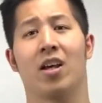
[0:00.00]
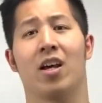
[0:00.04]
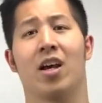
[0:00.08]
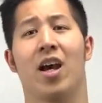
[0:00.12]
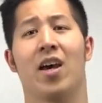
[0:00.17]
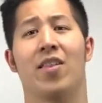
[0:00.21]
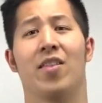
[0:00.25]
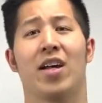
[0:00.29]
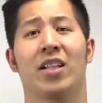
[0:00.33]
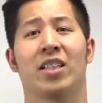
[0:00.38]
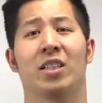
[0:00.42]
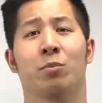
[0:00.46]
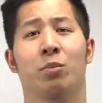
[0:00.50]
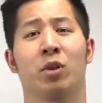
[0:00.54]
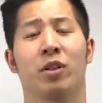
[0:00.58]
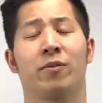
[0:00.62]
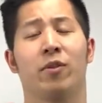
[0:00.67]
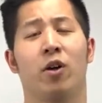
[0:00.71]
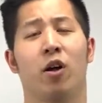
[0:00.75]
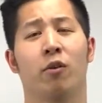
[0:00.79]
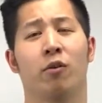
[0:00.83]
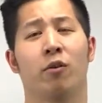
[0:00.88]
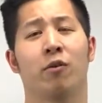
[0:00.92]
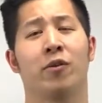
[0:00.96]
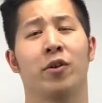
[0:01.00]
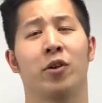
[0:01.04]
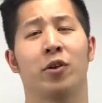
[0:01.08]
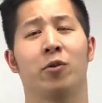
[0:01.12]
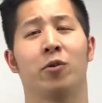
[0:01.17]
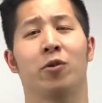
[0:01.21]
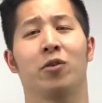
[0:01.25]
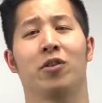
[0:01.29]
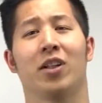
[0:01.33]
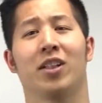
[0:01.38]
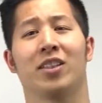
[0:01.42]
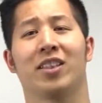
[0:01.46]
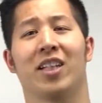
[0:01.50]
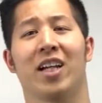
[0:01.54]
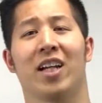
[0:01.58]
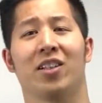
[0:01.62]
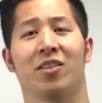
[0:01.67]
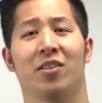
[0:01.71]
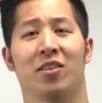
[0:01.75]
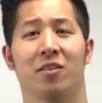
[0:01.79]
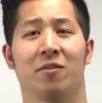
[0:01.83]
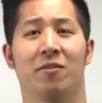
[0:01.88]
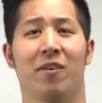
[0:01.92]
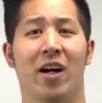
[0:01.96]
And that's a brief overview. Let's get
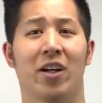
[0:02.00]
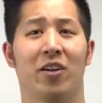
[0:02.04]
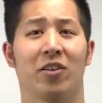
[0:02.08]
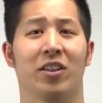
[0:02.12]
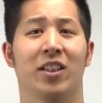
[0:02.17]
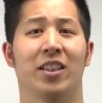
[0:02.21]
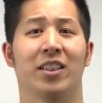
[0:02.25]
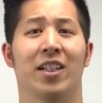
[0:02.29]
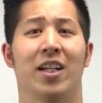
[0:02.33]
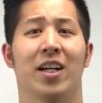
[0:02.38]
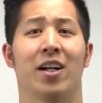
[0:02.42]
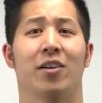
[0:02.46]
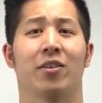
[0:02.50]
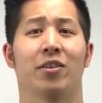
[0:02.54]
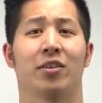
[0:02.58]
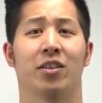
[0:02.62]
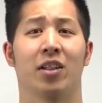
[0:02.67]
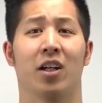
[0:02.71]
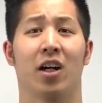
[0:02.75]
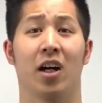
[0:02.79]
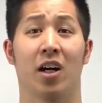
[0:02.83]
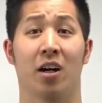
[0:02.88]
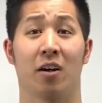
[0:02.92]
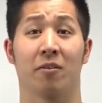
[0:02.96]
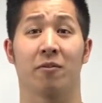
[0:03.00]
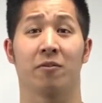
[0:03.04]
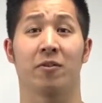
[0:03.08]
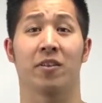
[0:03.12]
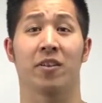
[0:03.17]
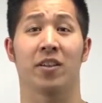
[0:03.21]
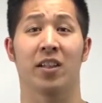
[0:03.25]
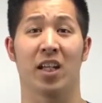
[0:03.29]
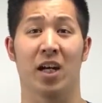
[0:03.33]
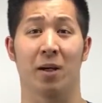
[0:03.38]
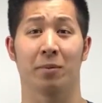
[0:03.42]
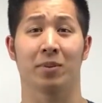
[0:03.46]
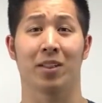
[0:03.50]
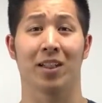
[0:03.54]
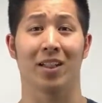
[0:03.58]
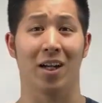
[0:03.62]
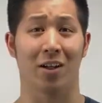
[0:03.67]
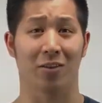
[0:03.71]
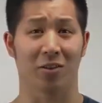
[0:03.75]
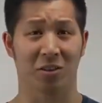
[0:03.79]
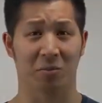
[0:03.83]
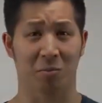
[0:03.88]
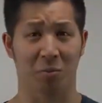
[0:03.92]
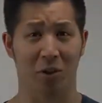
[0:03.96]
into the finer details of the upside
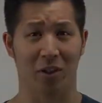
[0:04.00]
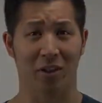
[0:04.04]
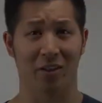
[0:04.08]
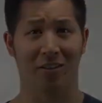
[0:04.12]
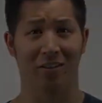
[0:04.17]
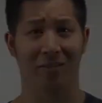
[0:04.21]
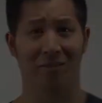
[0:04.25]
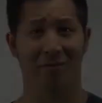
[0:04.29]
down spring.